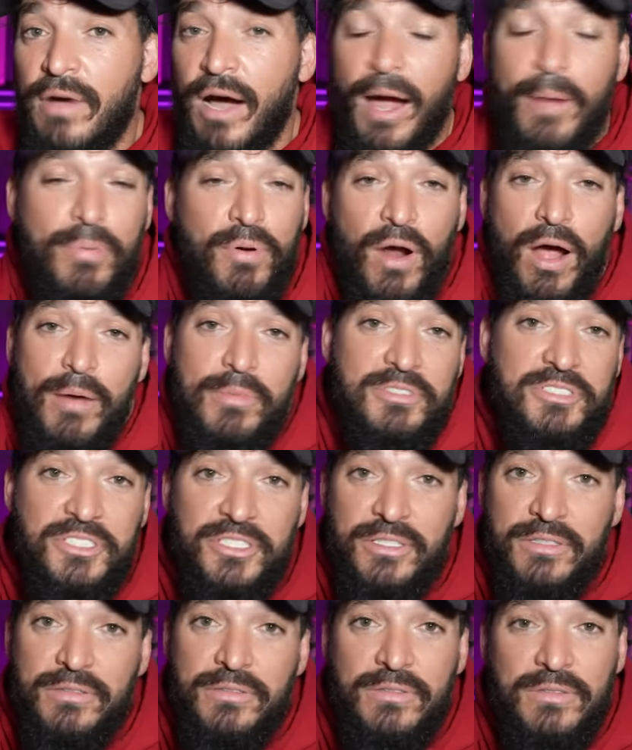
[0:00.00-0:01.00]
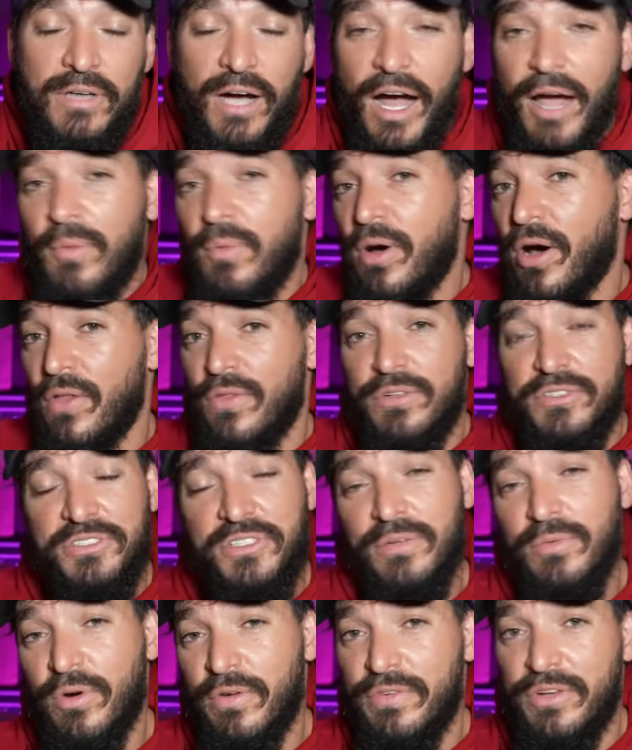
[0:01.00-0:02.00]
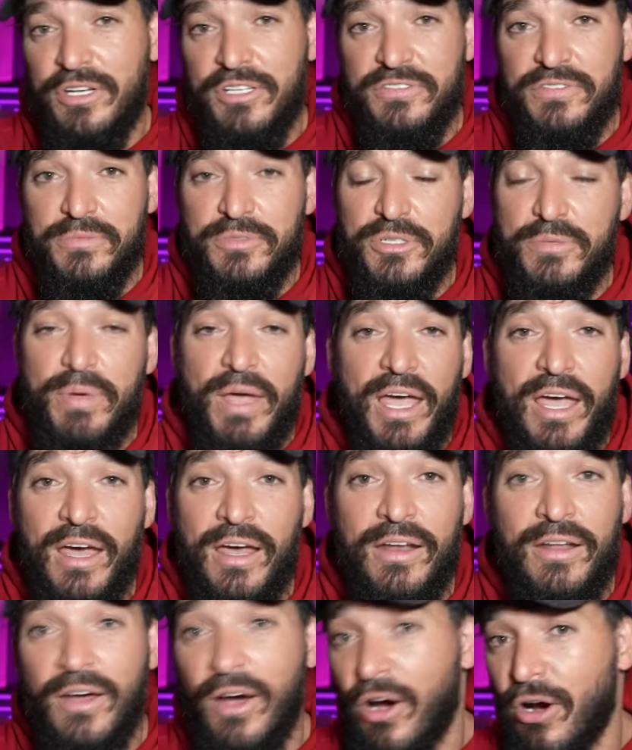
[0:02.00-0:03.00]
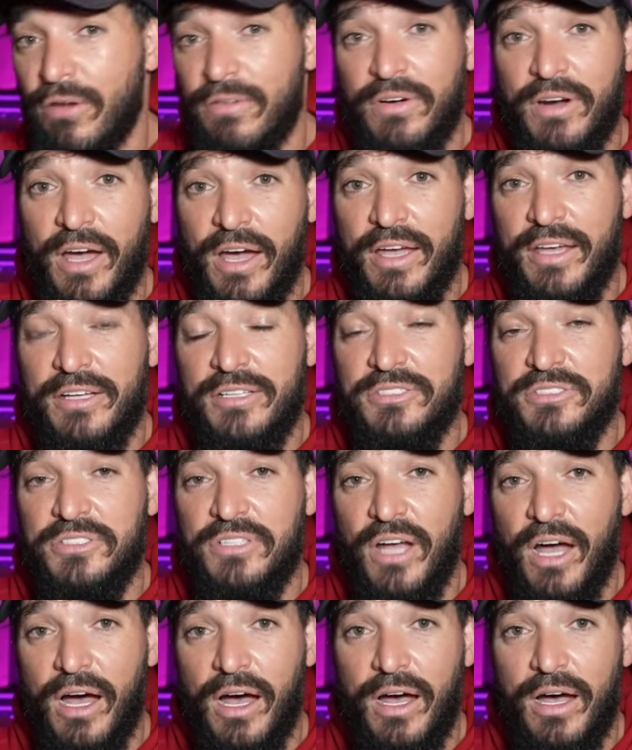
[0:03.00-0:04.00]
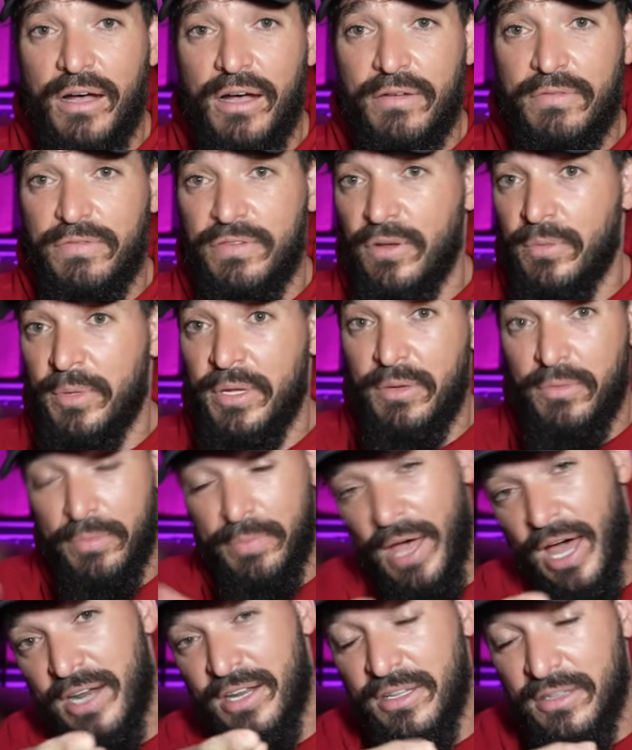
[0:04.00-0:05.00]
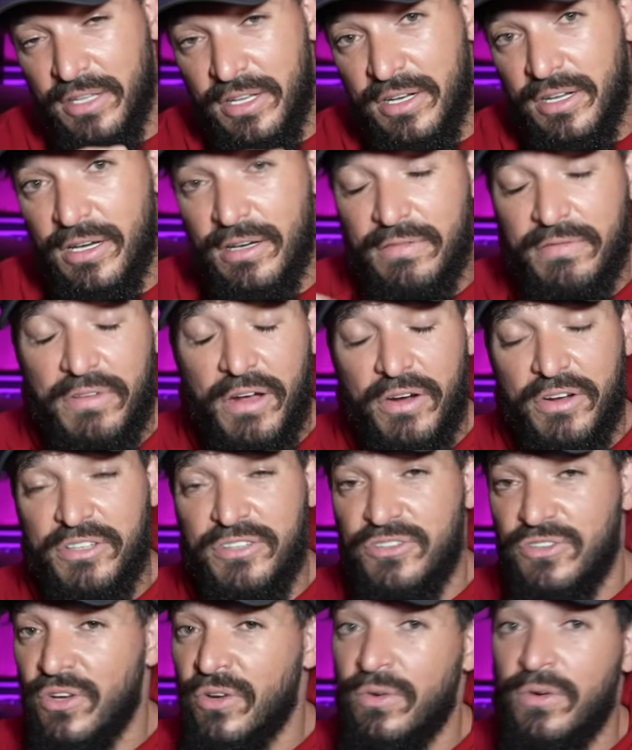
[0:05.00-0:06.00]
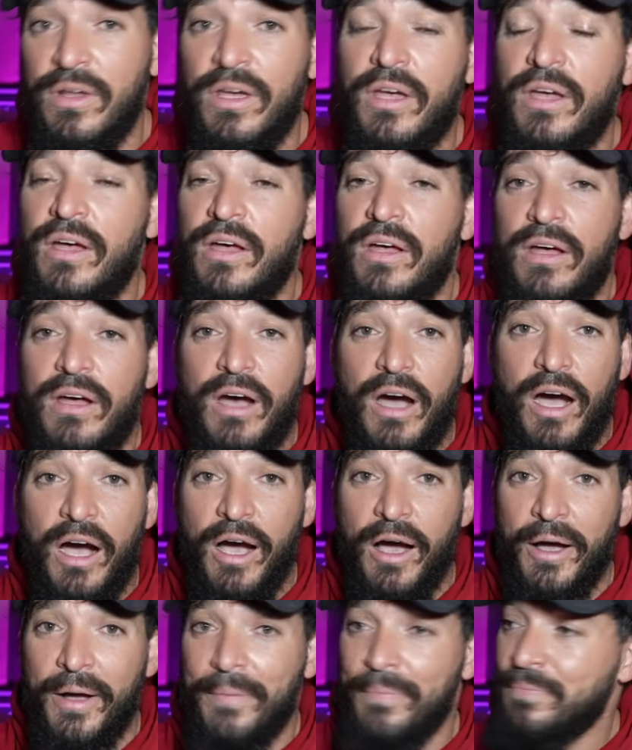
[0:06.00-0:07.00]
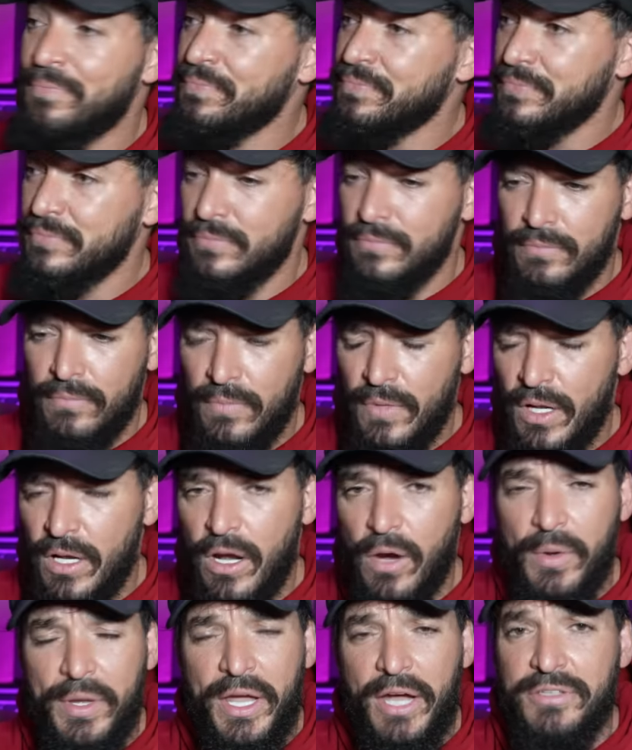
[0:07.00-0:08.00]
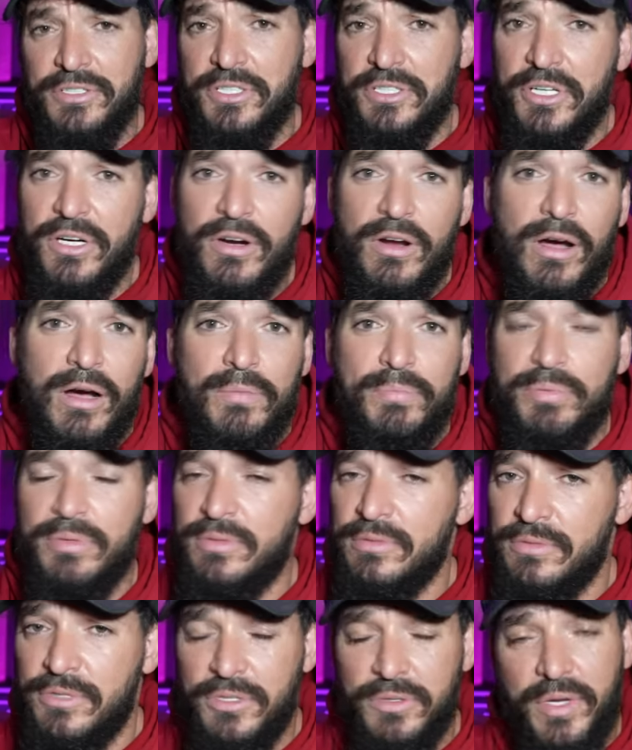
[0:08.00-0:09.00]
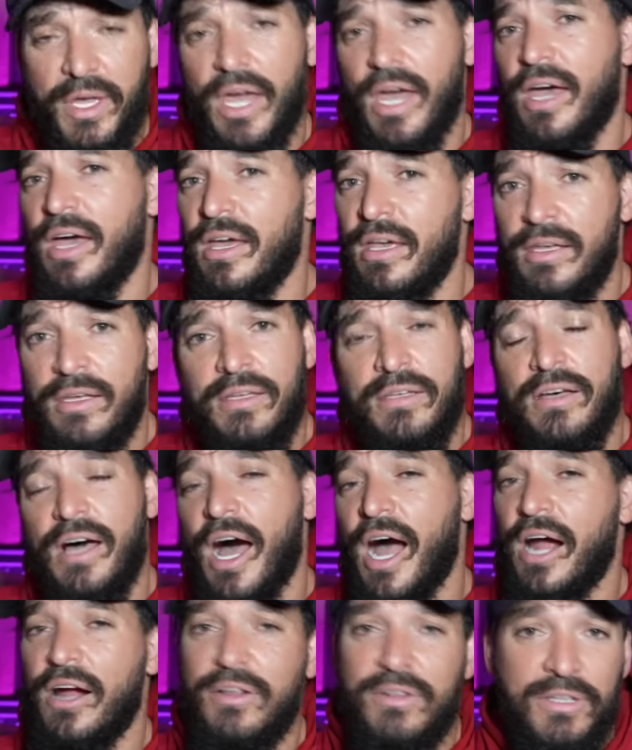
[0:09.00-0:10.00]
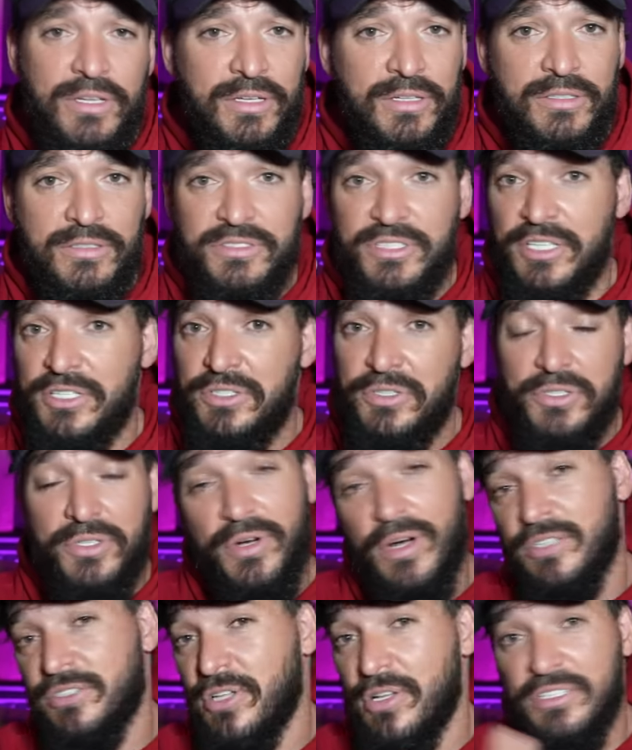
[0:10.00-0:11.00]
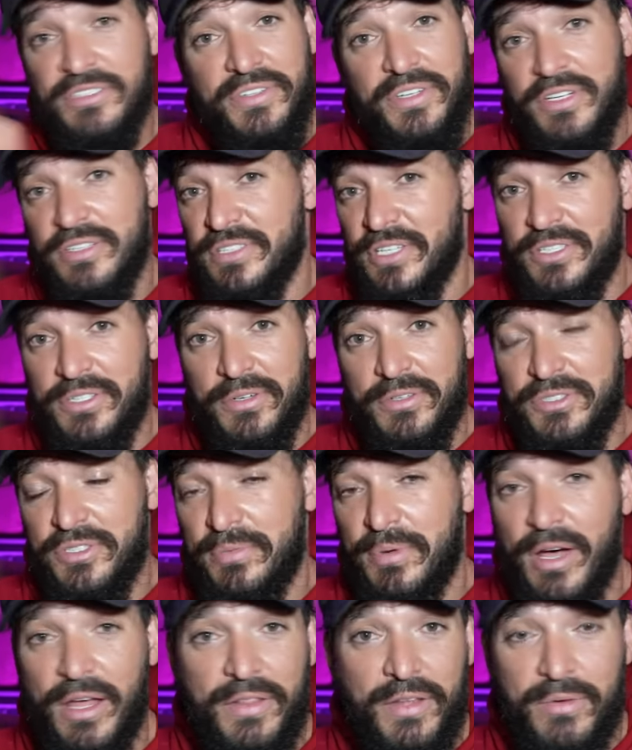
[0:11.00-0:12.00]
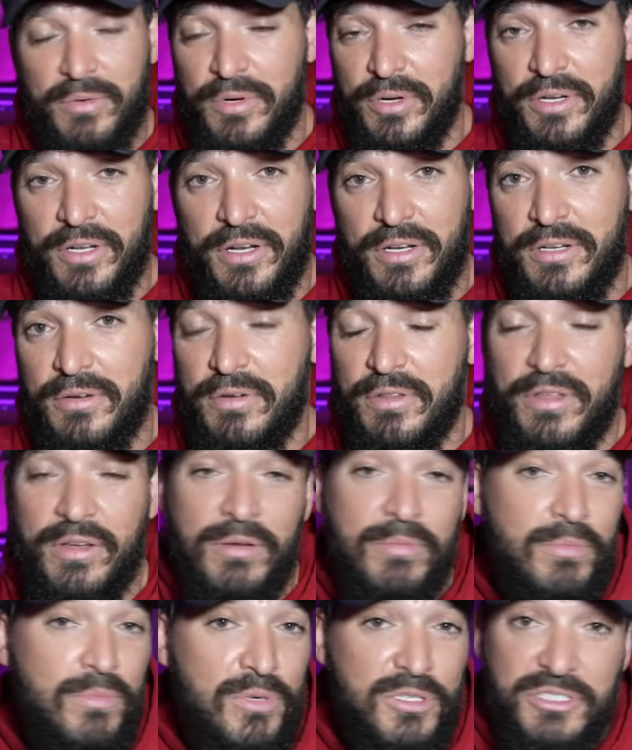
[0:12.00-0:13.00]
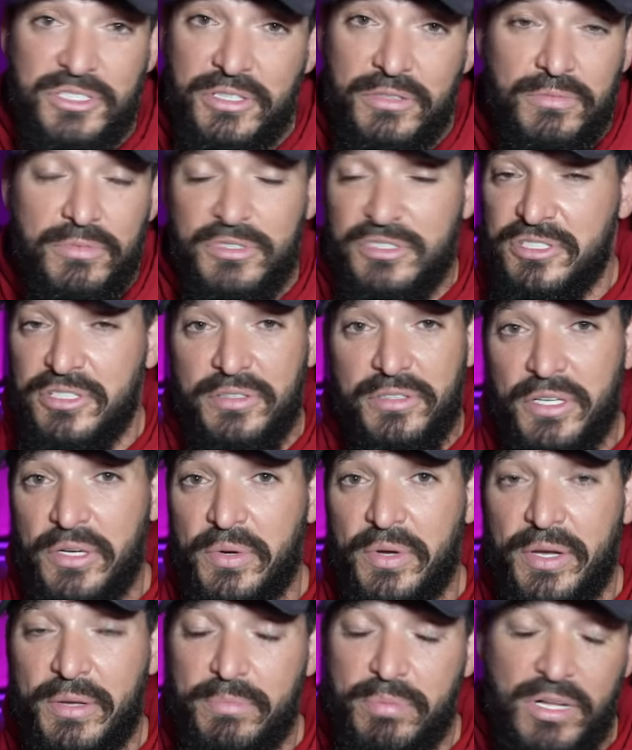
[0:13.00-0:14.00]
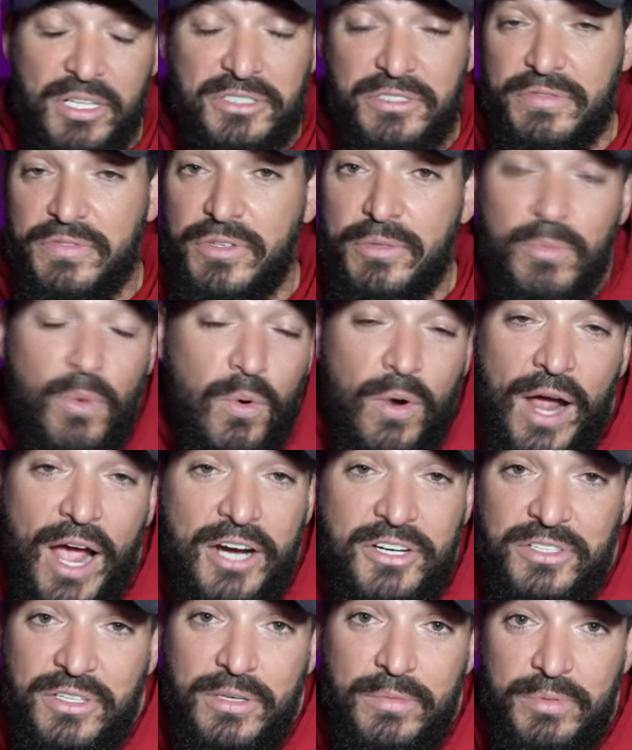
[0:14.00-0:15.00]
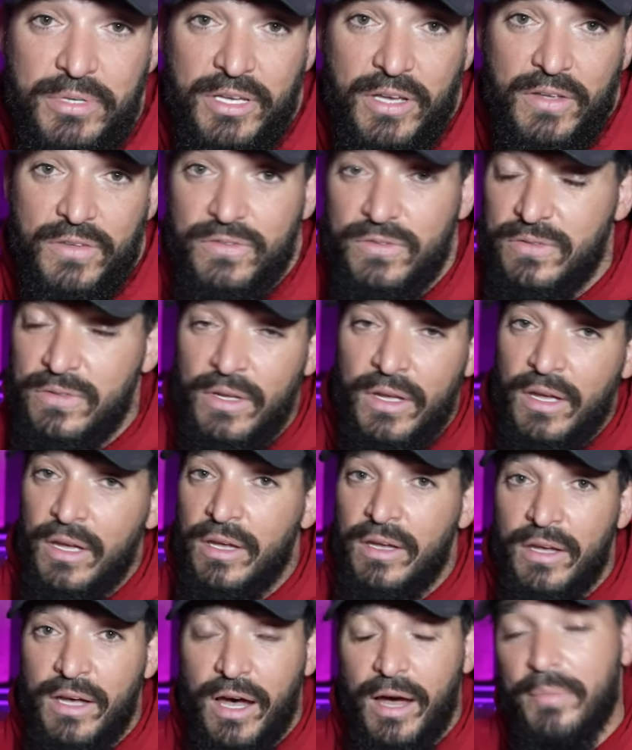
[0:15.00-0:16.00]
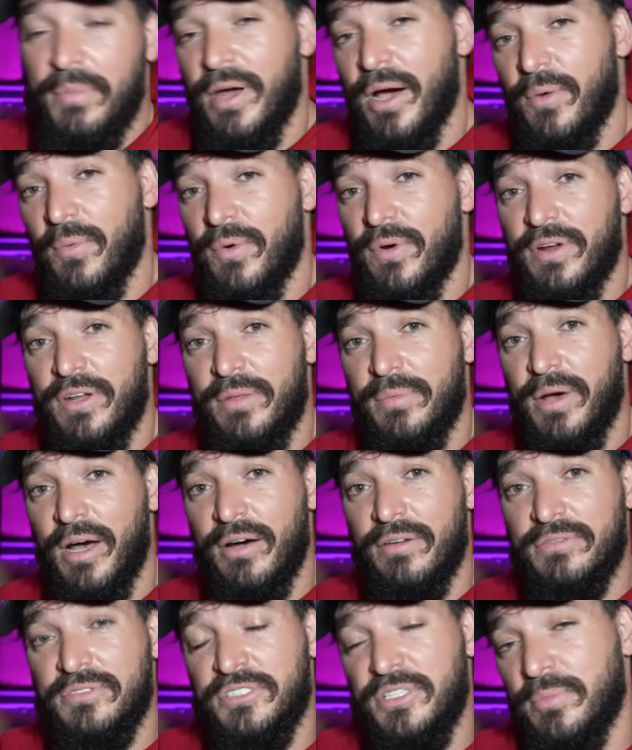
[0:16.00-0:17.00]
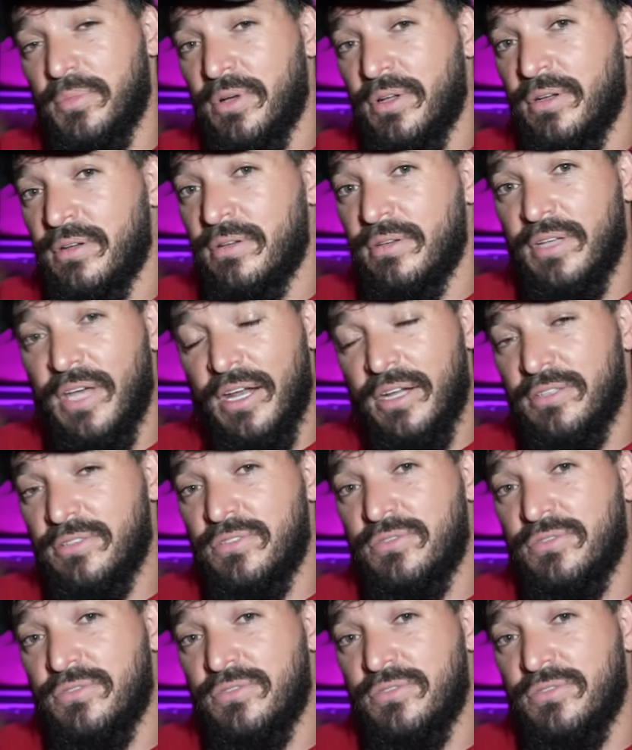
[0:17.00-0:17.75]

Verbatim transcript: I promise you, I will. There's still more videos from Japan. Overnight is filming with Patty and Linda very soon. Going out to Europe, UK, Ireland, Central US, all those videos I told you about that we were going to do with him, we're still doing, plus a few more, actually, because I'm not worried about someone getting